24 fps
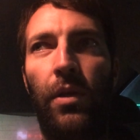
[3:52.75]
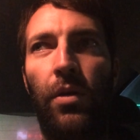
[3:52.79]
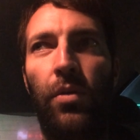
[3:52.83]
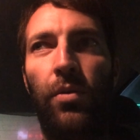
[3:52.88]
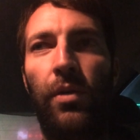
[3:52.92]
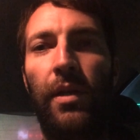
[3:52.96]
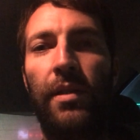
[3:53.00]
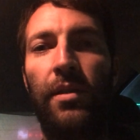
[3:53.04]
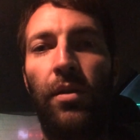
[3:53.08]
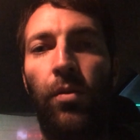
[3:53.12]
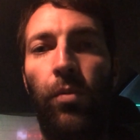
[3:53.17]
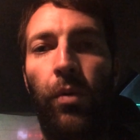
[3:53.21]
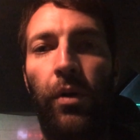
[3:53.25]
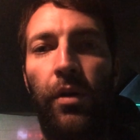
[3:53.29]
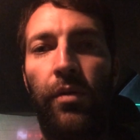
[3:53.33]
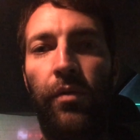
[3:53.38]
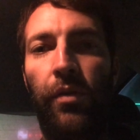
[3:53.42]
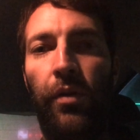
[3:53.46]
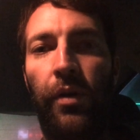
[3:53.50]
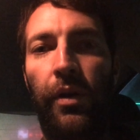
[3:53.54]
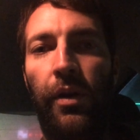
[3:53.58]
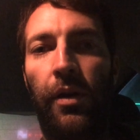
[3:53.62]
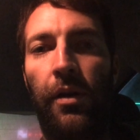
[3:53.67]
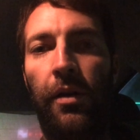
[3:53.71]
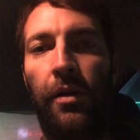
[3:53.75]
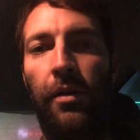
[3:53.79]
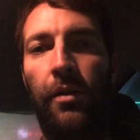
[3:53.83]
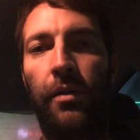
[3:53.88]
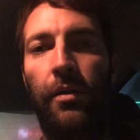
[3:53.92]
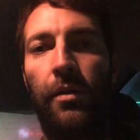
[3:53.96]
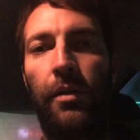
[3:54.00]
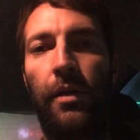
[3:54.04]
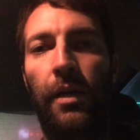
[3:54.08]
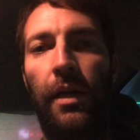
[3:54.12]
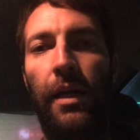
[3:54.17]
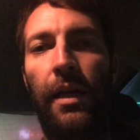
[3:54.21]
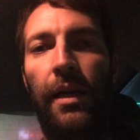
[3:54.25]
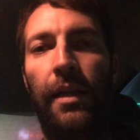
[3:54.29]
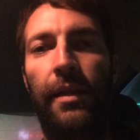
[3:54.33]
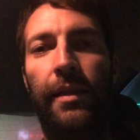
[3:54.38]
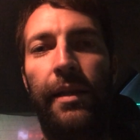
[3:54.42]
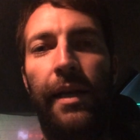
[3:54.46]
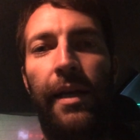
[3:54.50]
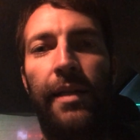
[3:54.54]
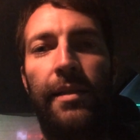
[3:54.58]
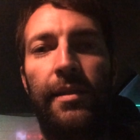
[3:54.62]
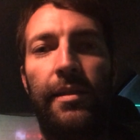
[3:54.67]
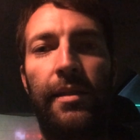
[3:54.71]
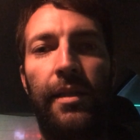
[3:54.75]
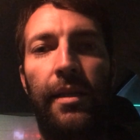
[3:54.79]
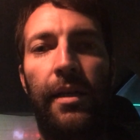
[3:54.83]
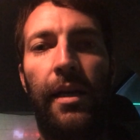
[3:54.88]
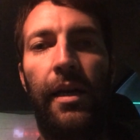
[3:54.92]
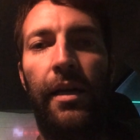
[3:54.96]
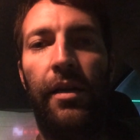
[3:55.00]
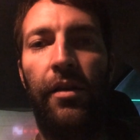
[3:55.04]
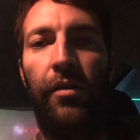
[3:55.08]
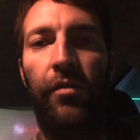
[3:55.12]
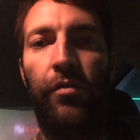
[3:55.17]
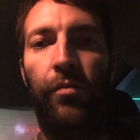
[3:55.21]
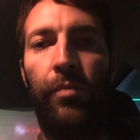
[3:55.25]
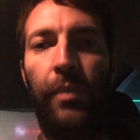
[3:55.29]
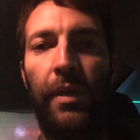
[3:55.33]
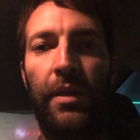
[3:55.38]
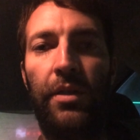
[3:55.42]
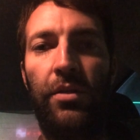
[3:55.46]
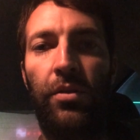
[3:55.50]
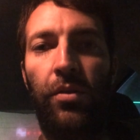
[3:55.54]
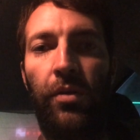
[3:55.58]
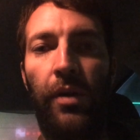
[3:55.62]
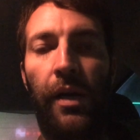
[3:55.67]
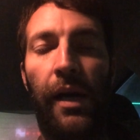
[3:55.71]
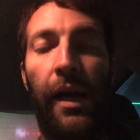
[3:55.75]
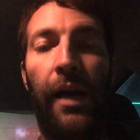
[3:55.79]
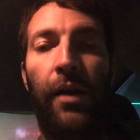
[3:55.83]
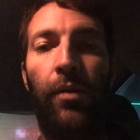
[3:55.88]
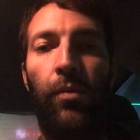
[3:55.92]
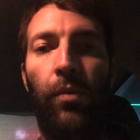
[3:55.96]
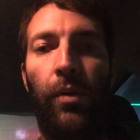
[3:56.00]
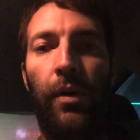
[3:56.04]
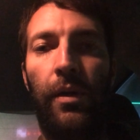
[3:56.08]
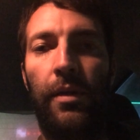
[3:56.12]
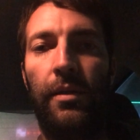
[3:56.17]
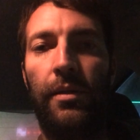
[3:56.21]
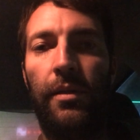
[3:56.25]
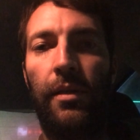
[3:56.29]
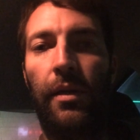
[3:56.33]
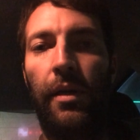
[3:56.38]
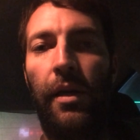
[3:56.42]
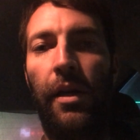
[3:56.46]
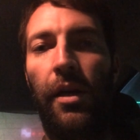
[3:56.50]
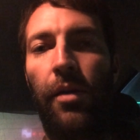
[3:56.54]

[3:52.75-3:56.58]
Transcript: who doesn't work very hard. That's the kind of mentor I want.